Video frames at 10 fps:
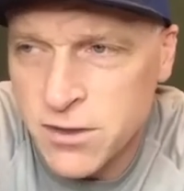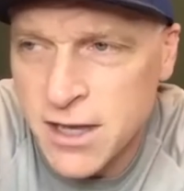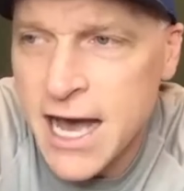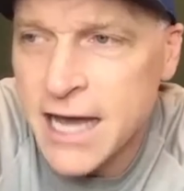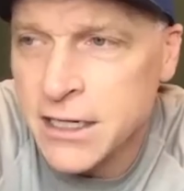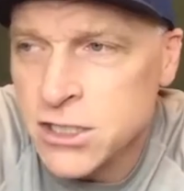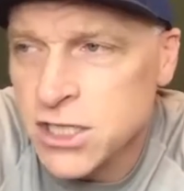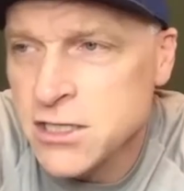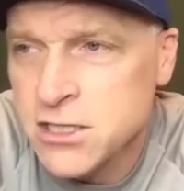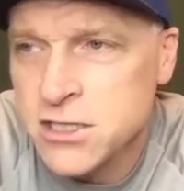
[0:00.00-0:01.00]
God and
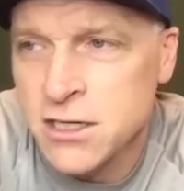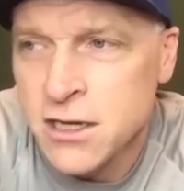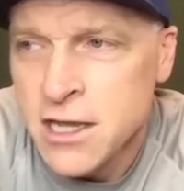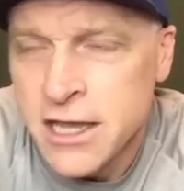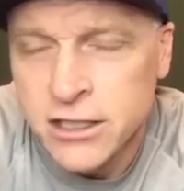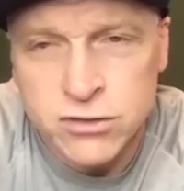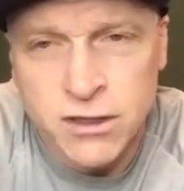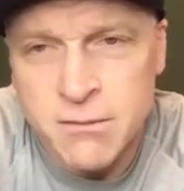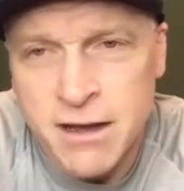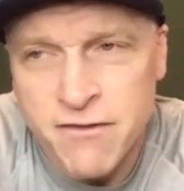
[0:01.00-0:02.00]
Jesus and
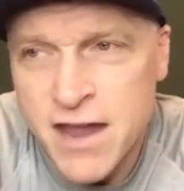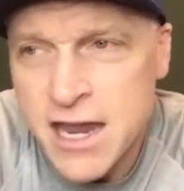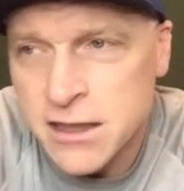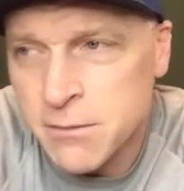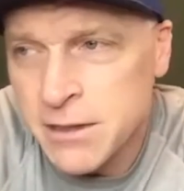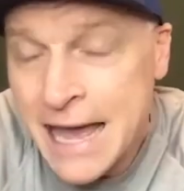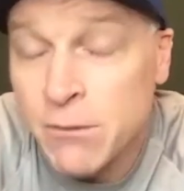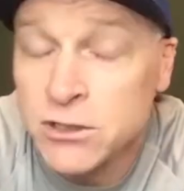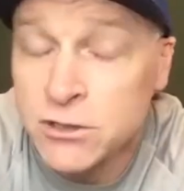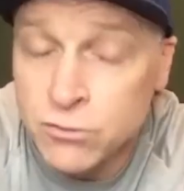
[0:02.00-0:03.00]
strengthening my faith. I mean, that
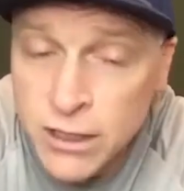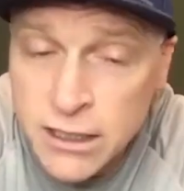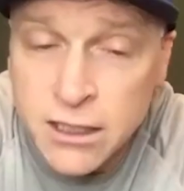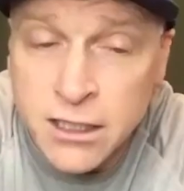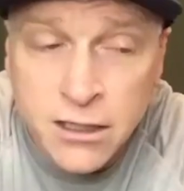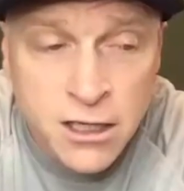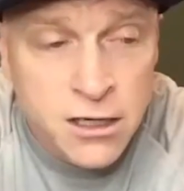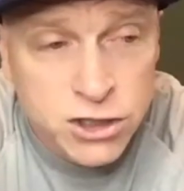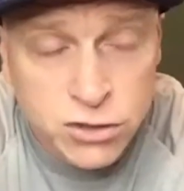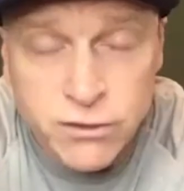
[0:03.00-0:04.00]
was really
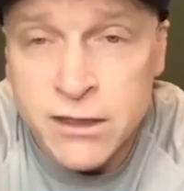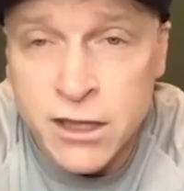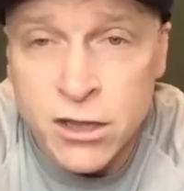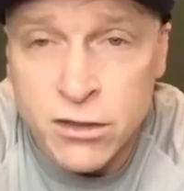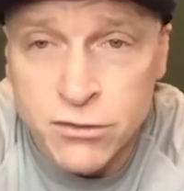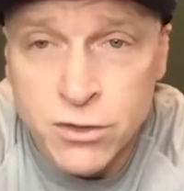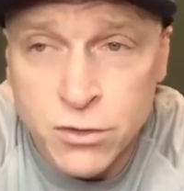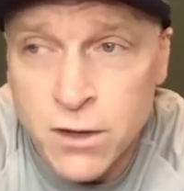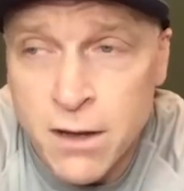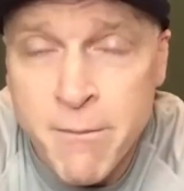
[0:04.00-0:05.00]
strengthened
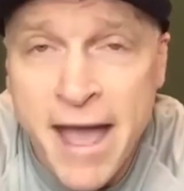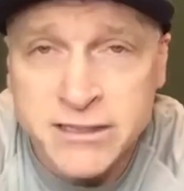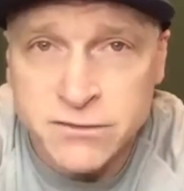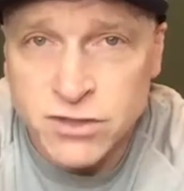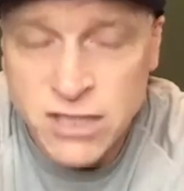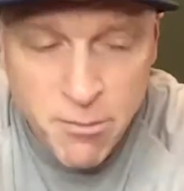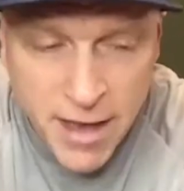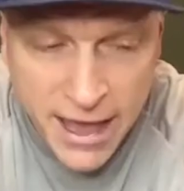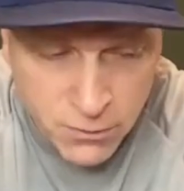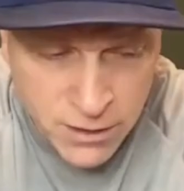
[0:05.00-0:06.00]
through a massive
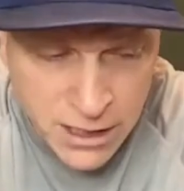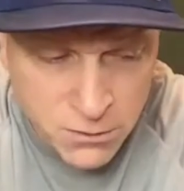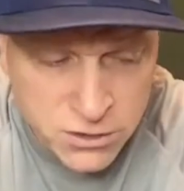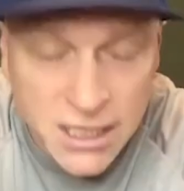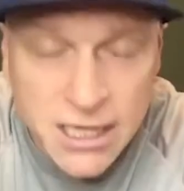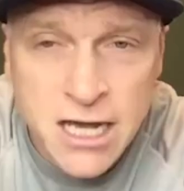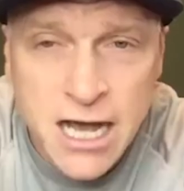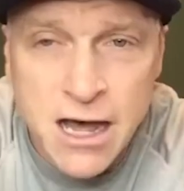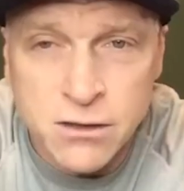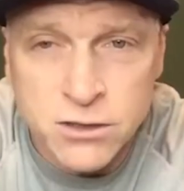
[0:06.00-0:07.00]
setback when I was in
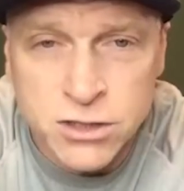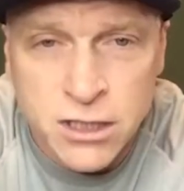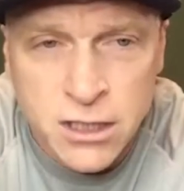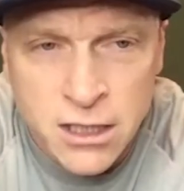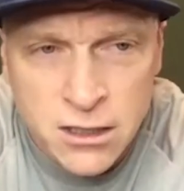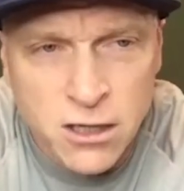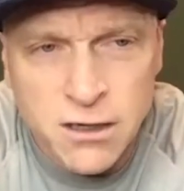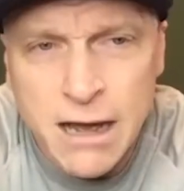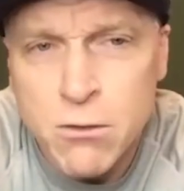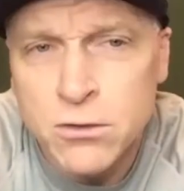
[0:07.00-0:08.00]
college. Carter,
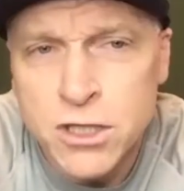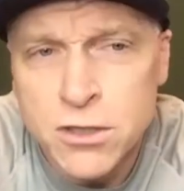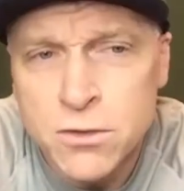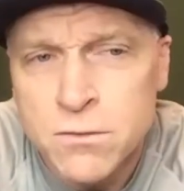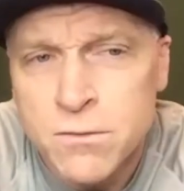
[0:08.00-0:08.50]
how old are you?